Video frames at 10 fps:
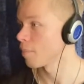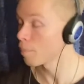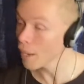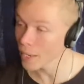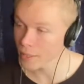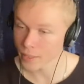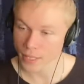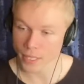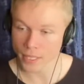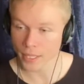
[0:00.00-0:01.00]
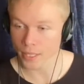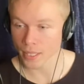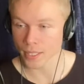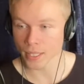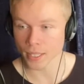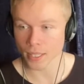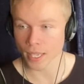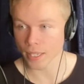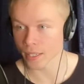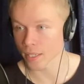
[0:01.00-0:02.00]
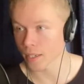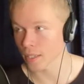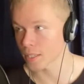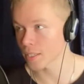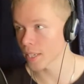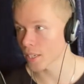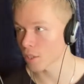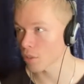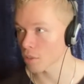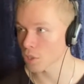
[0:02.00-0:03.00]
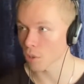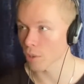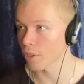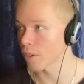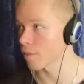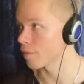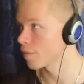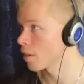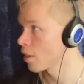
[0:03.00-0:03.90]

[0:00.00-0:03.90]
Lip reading: But this isn't like a cynical sort of